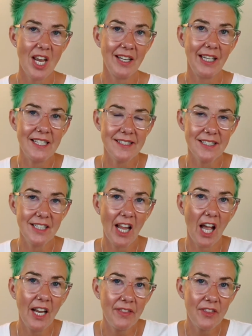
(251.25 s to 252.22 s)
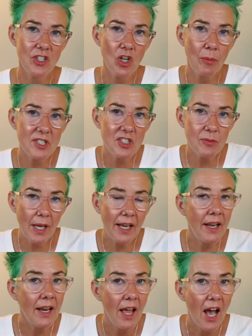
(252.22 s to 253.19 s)
gently slide the Thomas
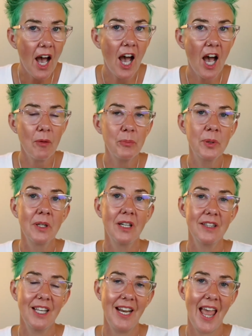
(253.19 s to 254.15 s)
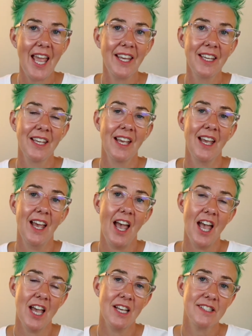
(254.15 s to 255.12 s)
splint up the leg
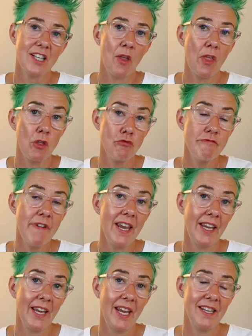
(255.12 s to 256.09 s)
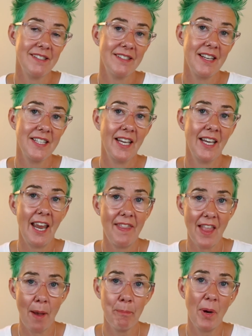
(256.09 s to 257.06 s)
so that the ring is
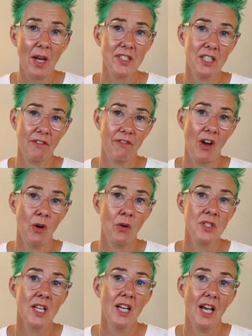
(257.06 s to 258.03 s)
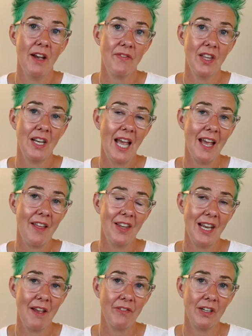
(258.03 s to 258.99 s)
sitting in that buttock fold at
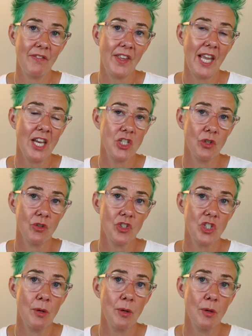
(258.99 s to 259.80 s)
the level of the ischial